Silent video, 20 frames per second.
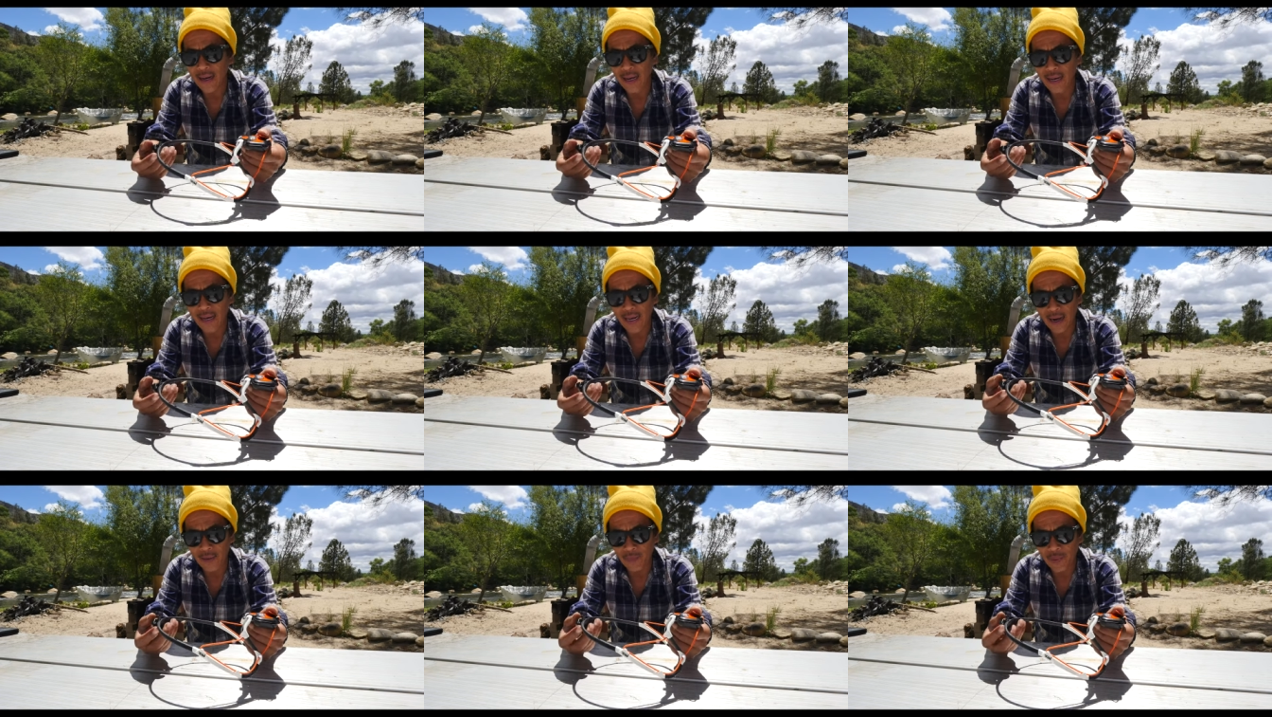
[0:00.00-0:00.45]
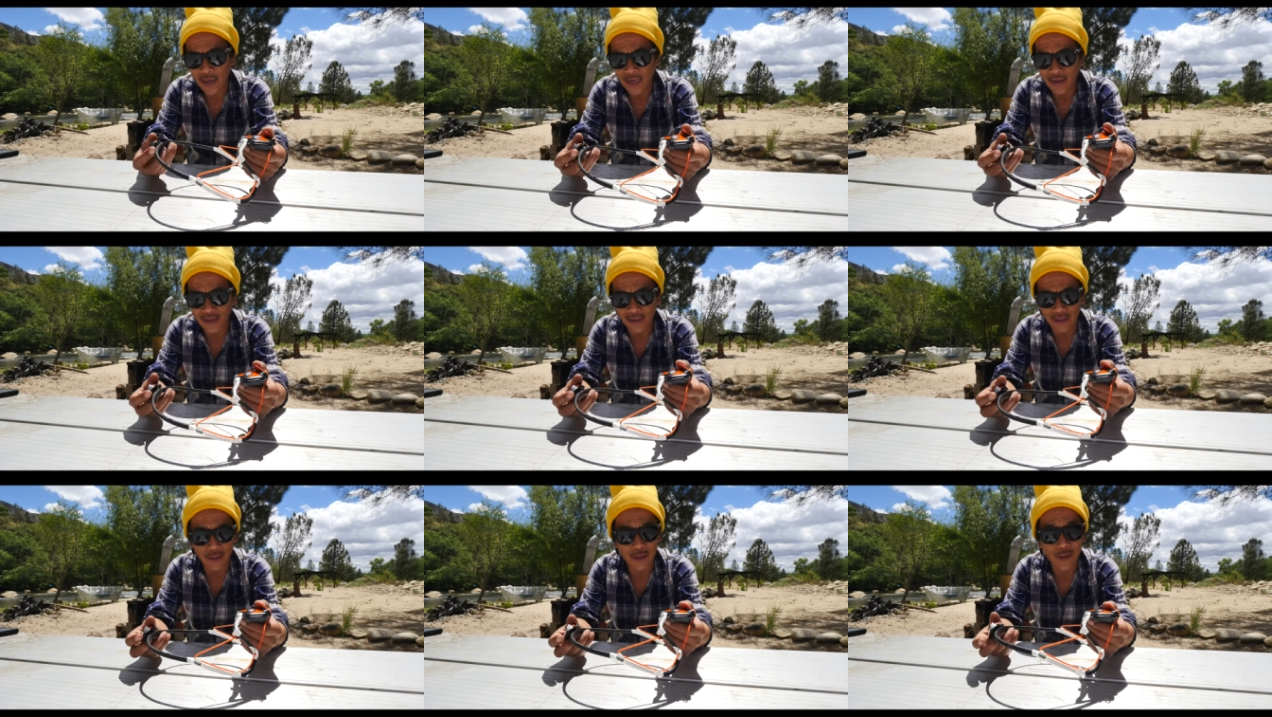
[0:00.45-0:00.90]
uh, I
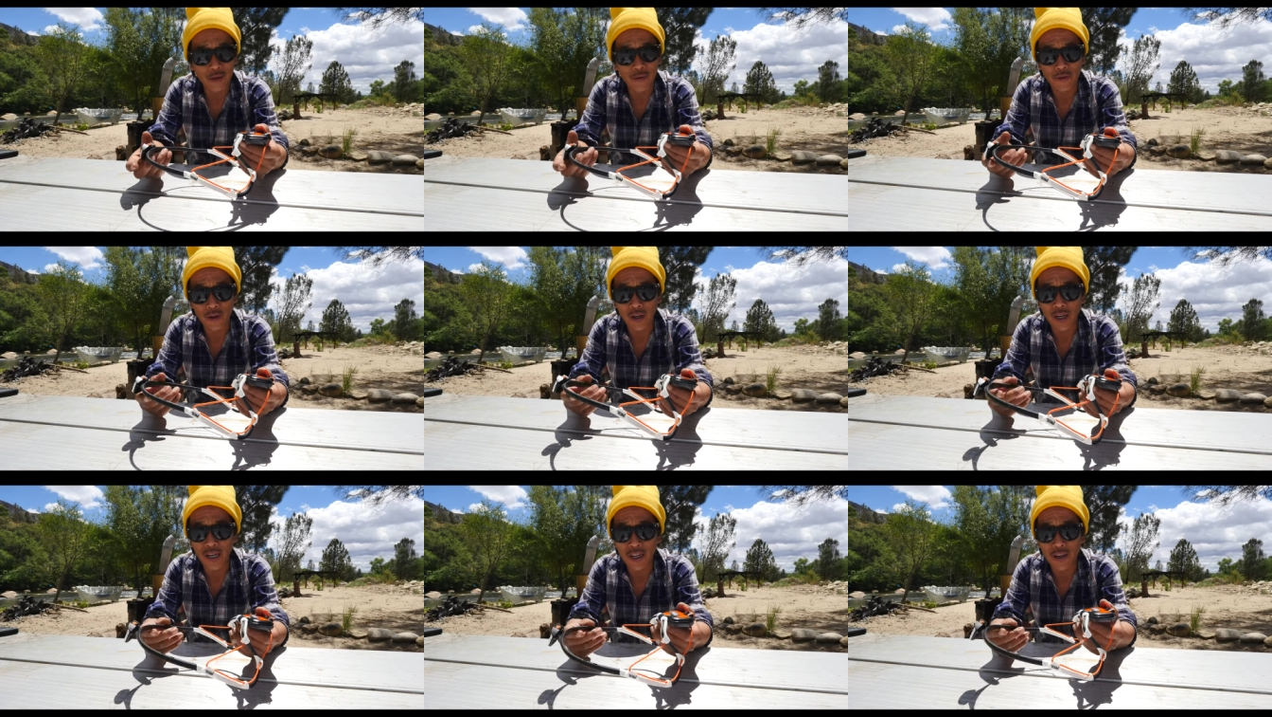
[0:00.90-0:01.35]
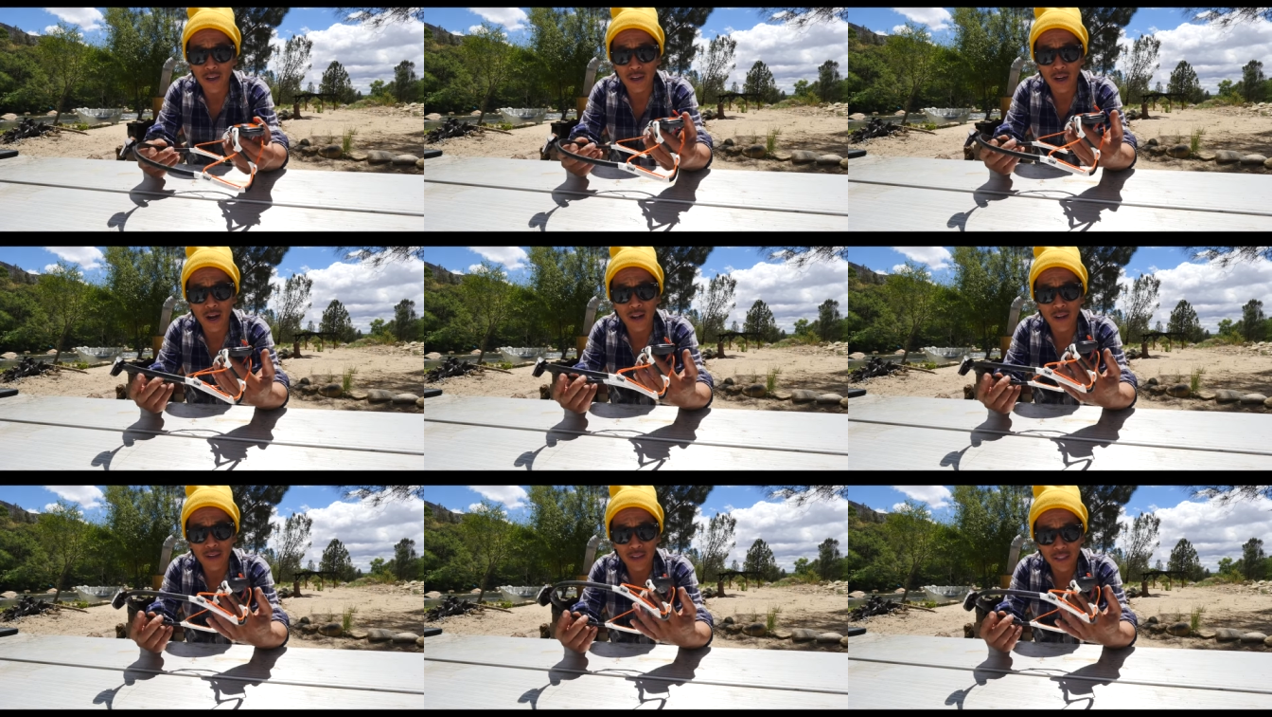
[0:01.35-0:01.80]
paid a little over
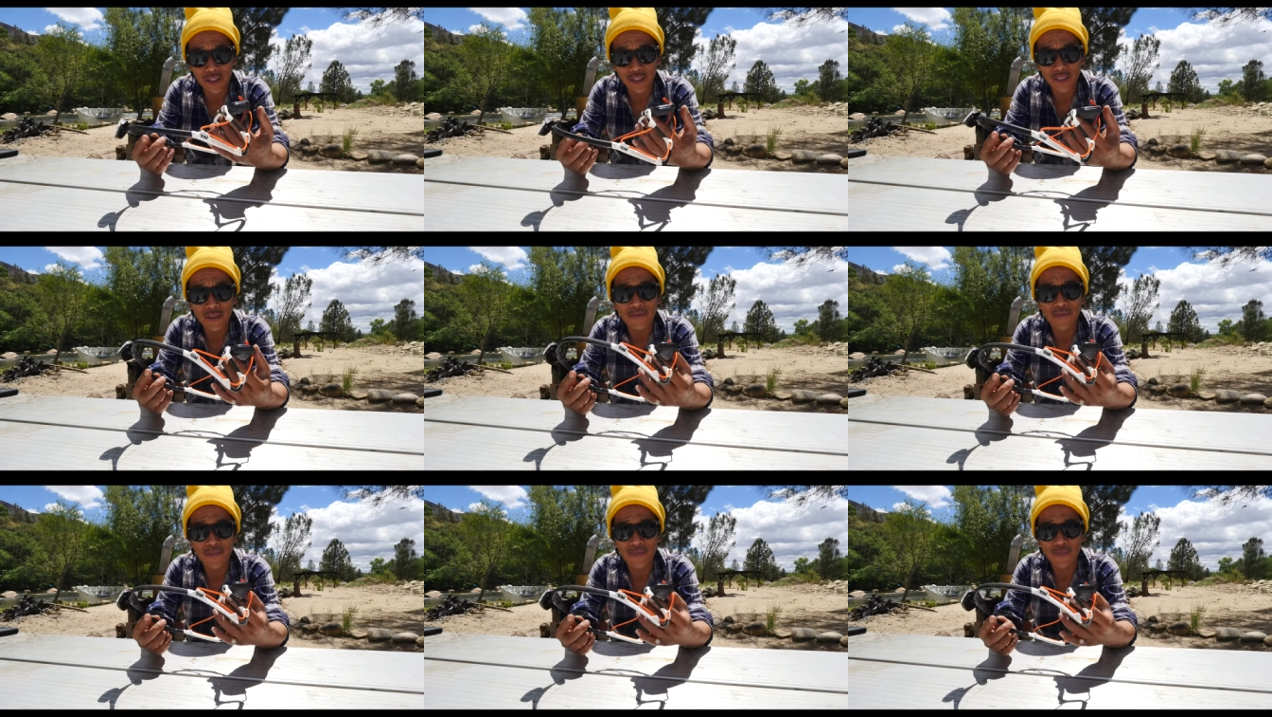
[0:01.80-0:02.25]
$100